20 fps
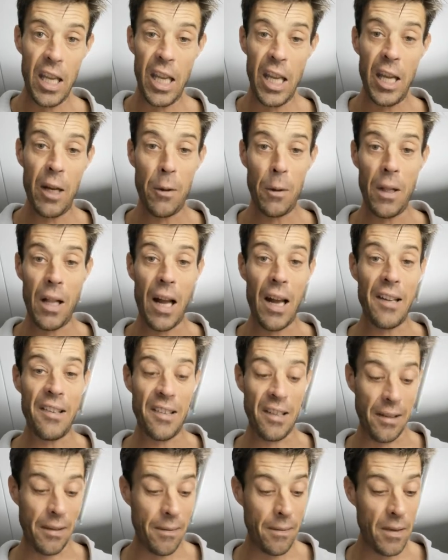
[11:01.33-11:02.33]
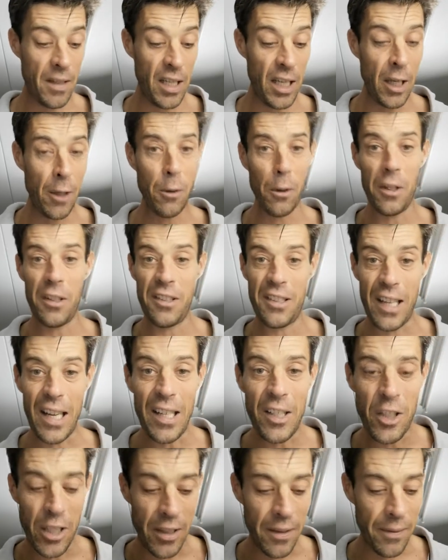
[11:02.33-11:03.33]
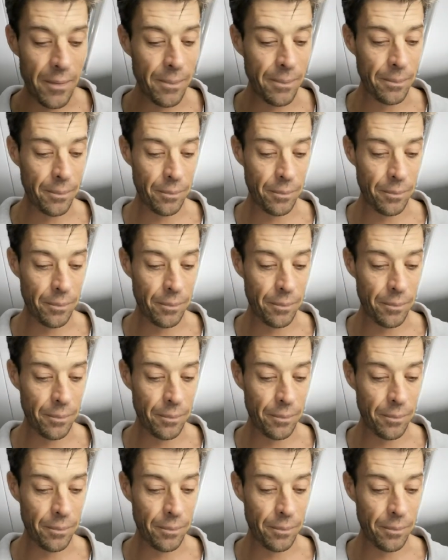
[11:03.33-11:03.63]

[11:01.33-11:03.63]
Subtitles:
equalization.